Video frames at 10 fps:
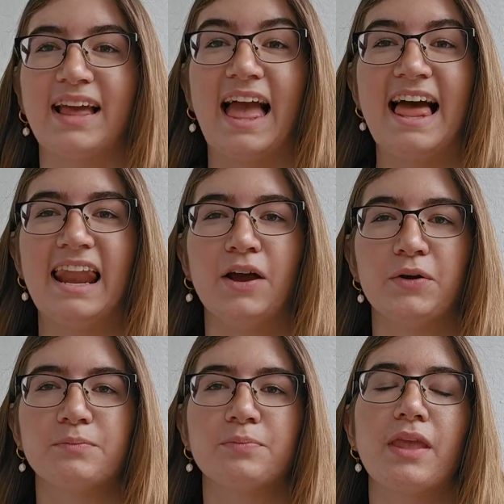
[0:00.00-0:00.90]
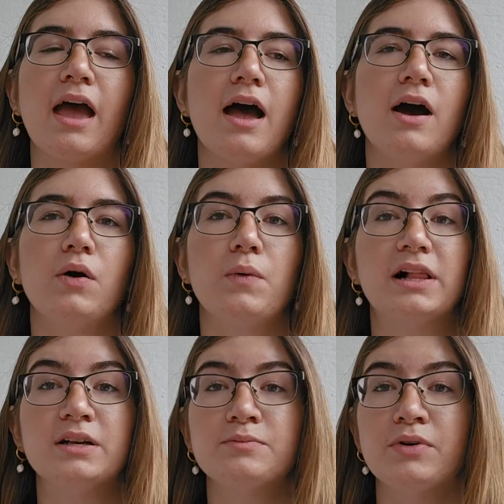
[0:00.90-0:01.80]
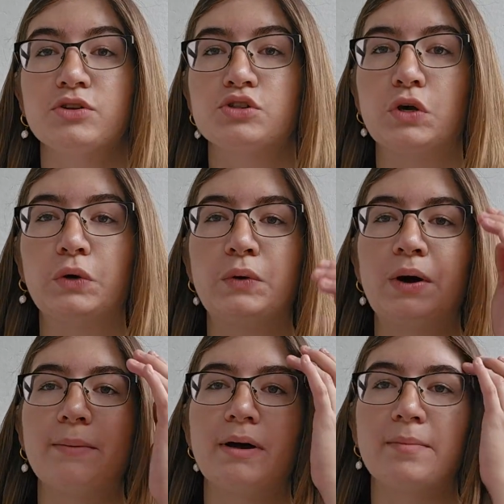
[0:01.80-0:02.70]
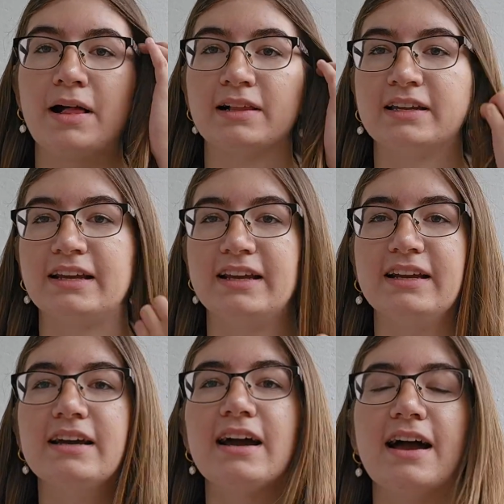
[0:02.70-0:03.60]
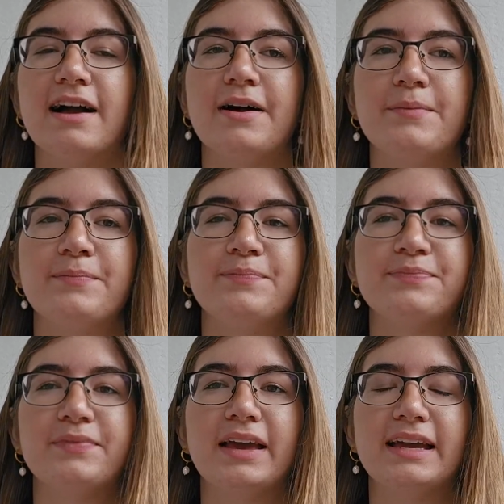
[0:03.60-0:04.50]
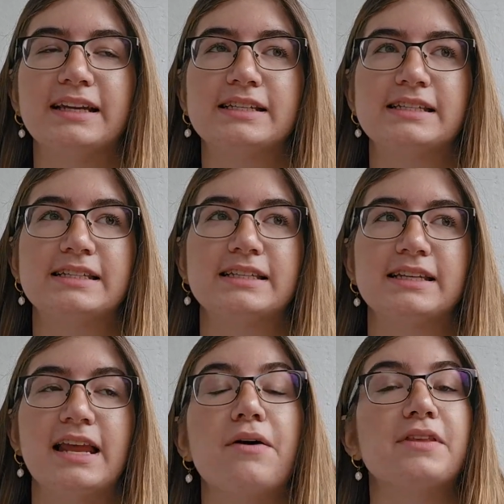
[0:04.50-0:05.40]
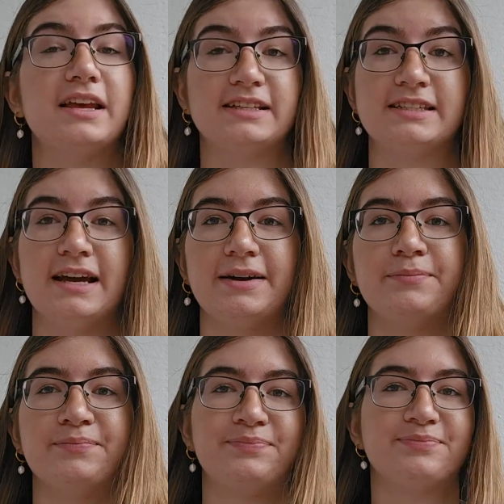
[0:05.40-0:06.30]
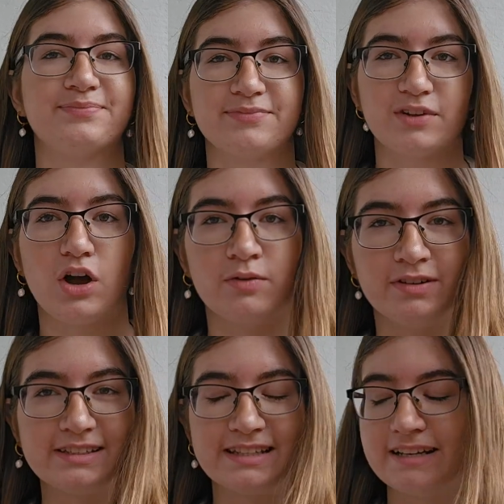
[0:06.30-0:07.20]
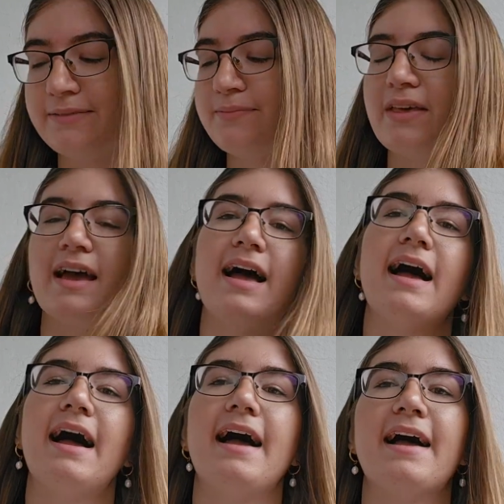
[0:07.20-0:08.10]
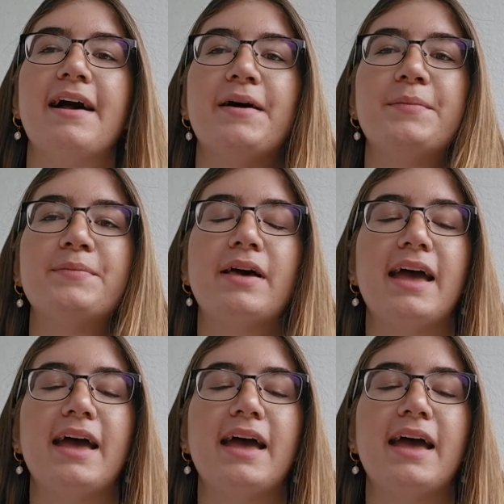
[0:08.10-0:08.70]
Hello. Welcome to my balcony. It's now the next day, obviously, and